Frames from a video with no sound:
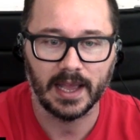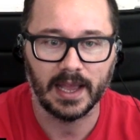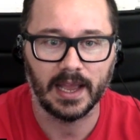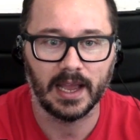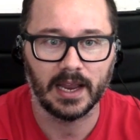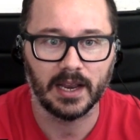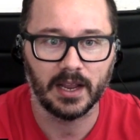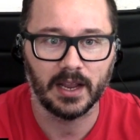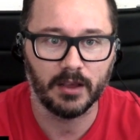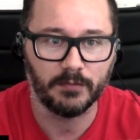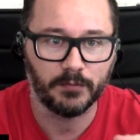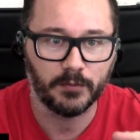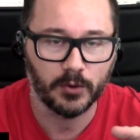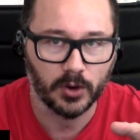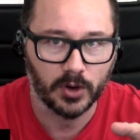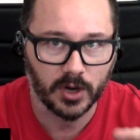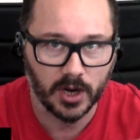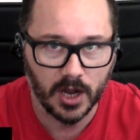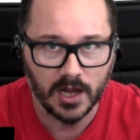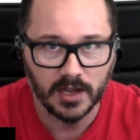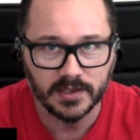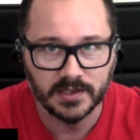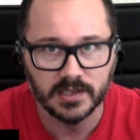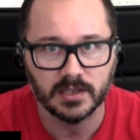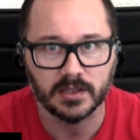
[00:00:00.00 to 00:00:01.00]
and if you're
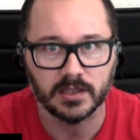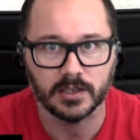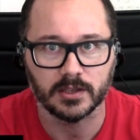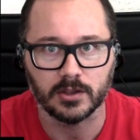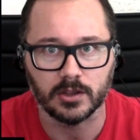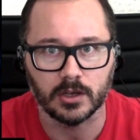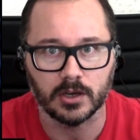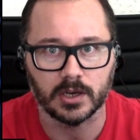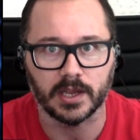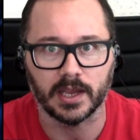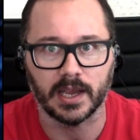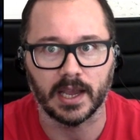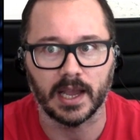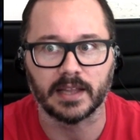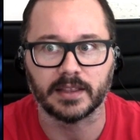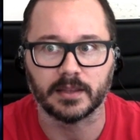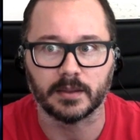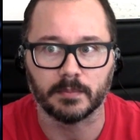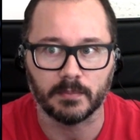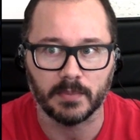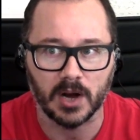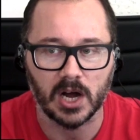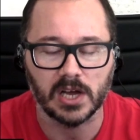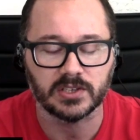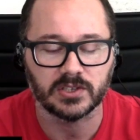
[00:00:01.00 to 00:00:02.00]
constantly looking at the
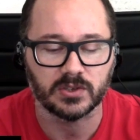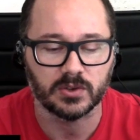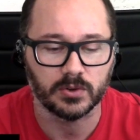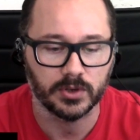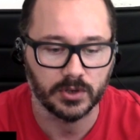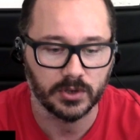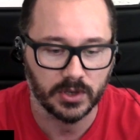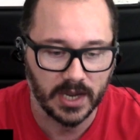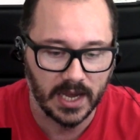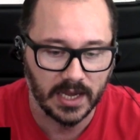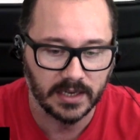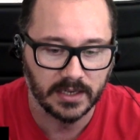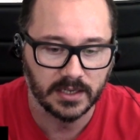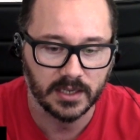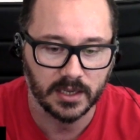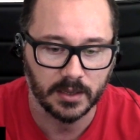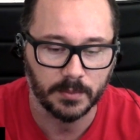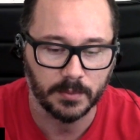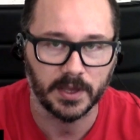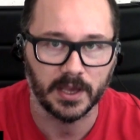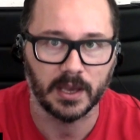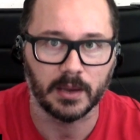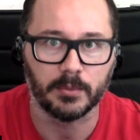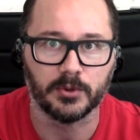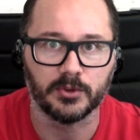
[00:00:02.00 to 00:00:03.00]
monster, you're not going
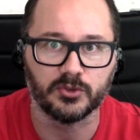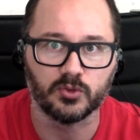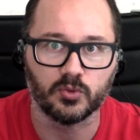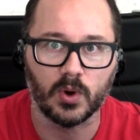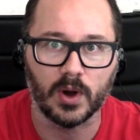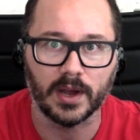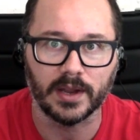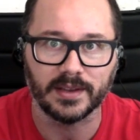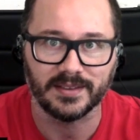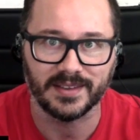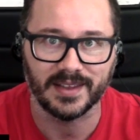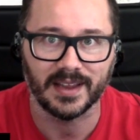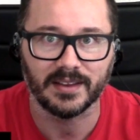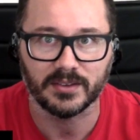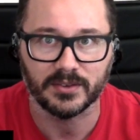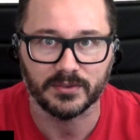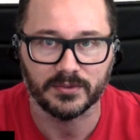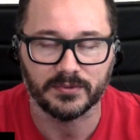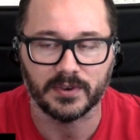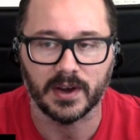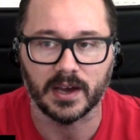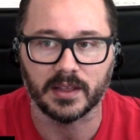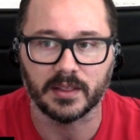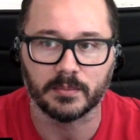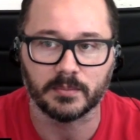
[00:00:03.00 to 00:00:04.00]
to be able to
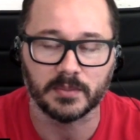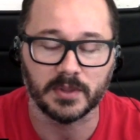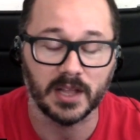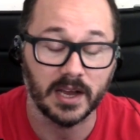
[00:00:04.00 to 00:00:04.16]
identify them.